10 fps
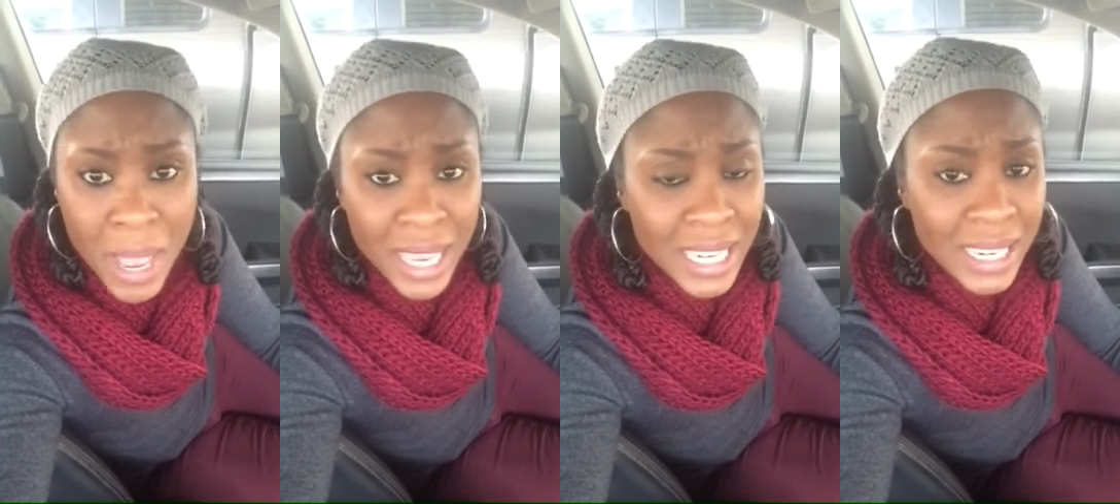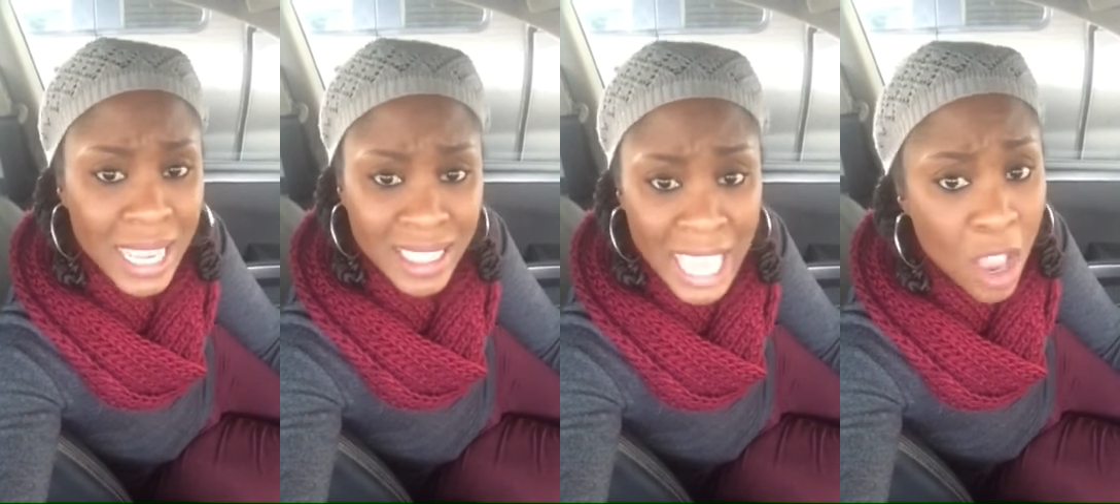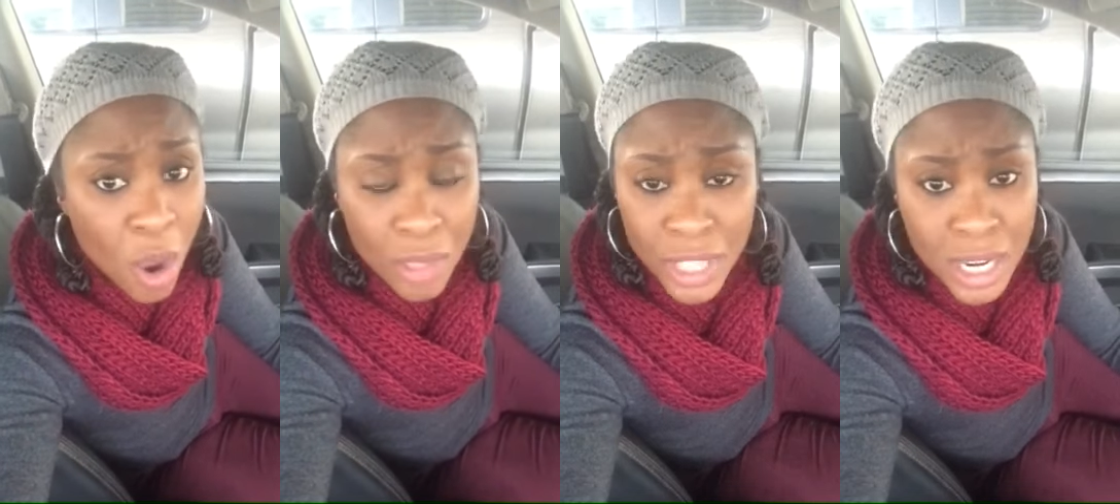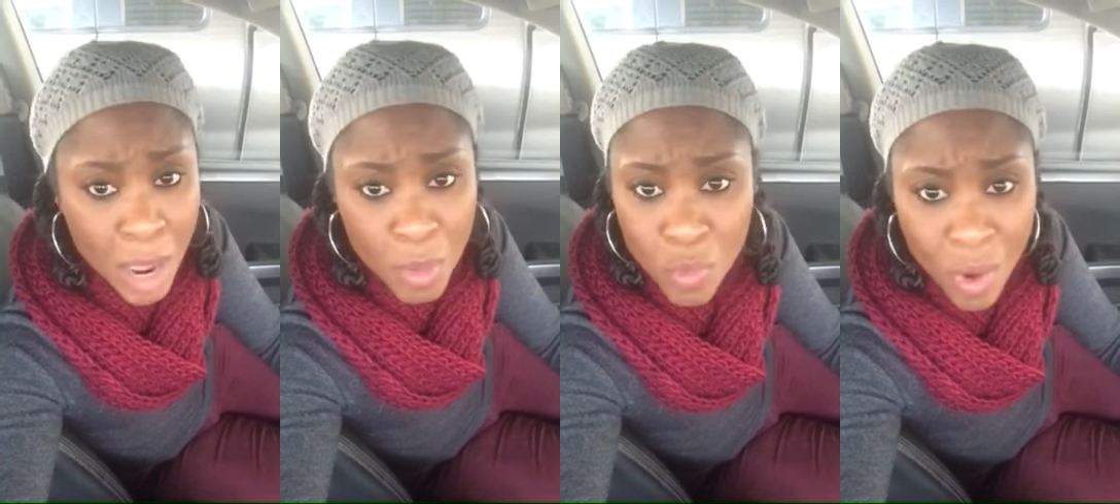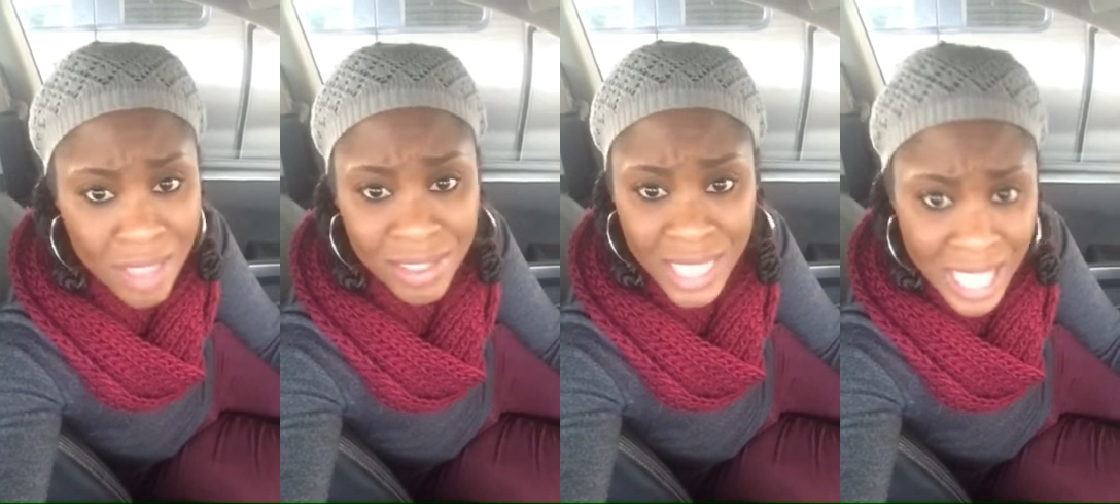making it like they are the number
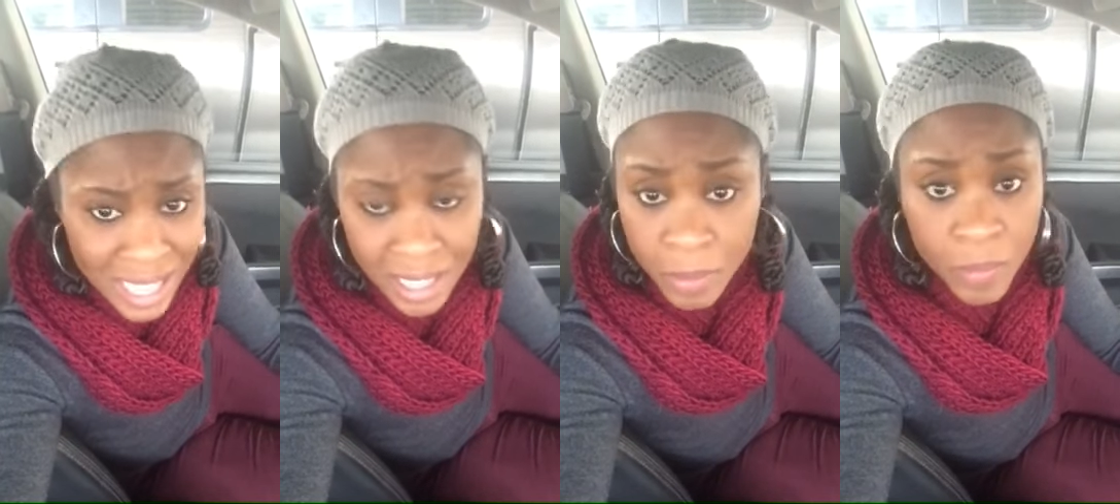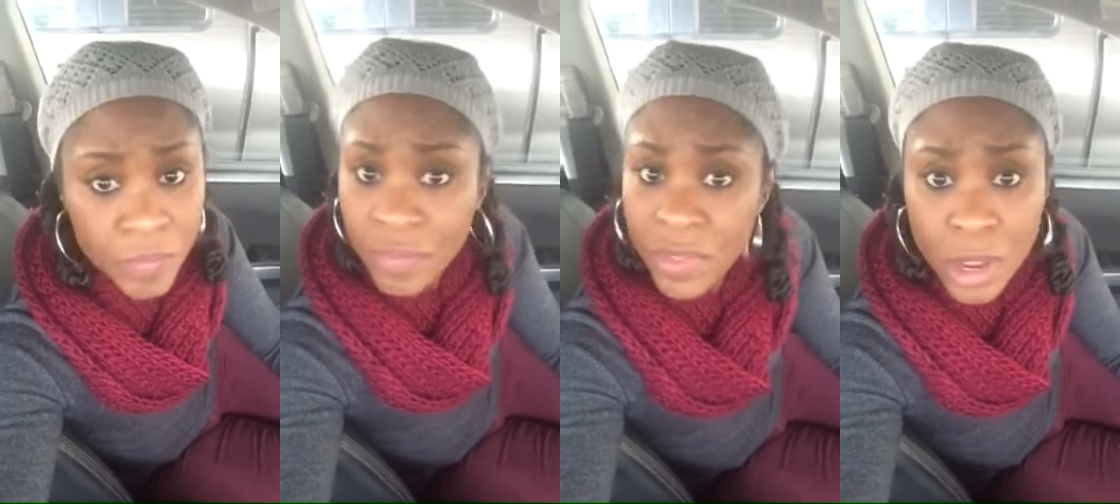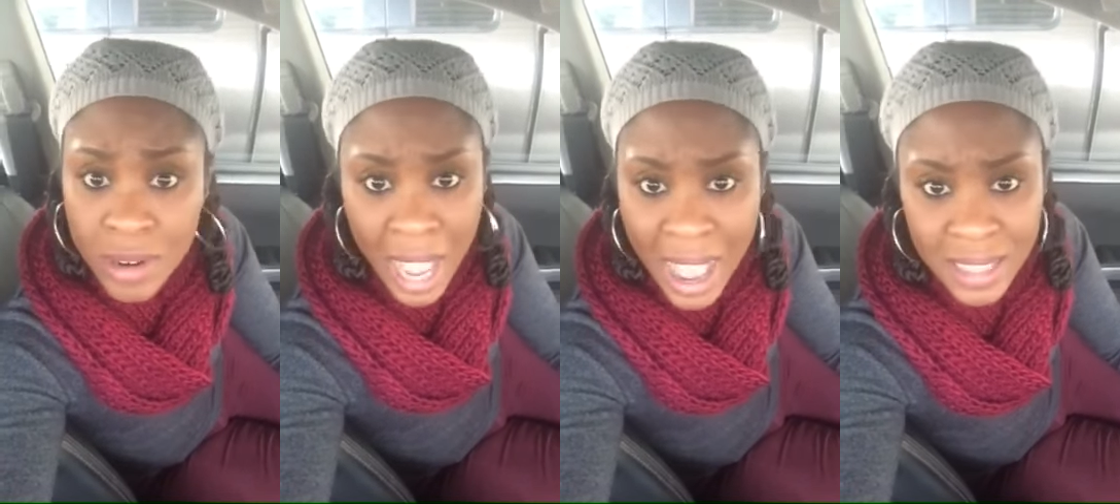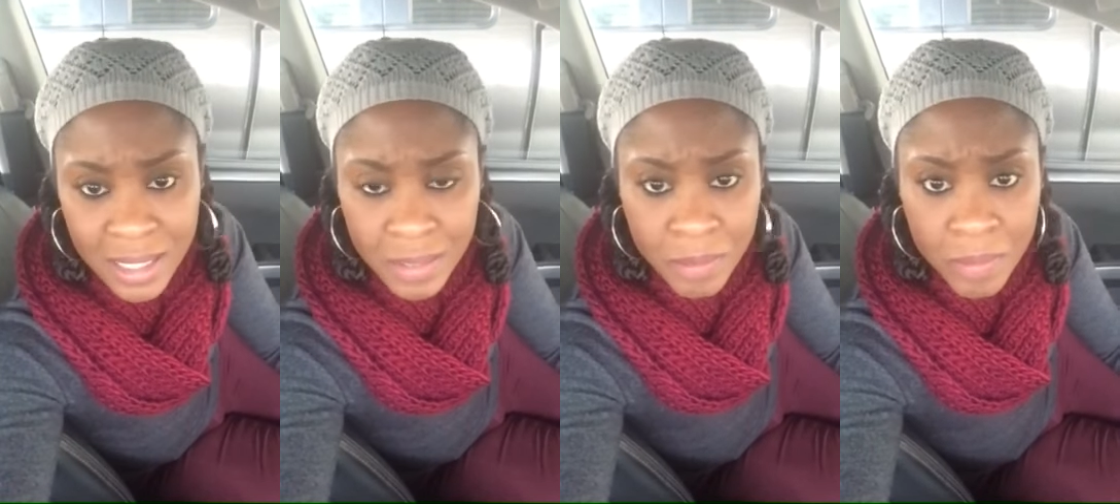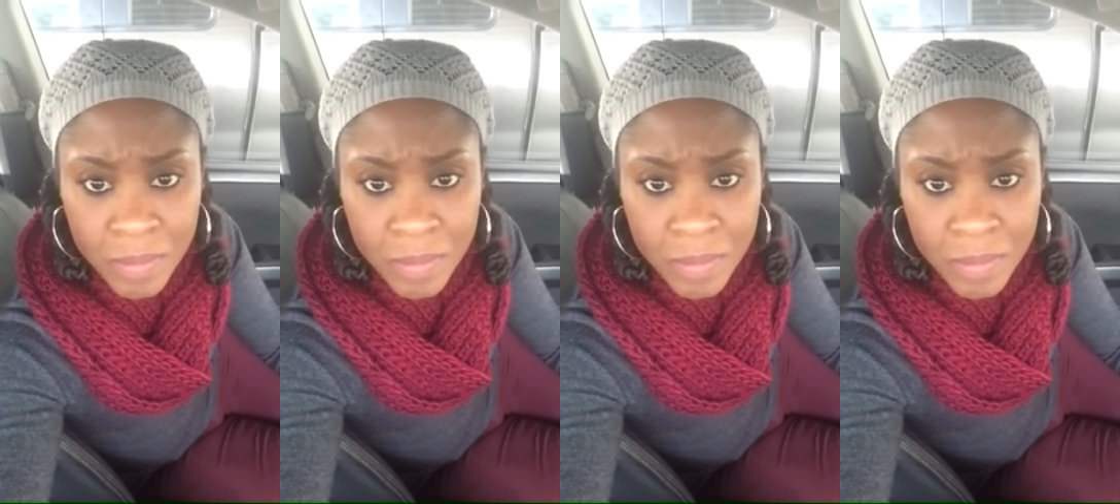one thing. They're not.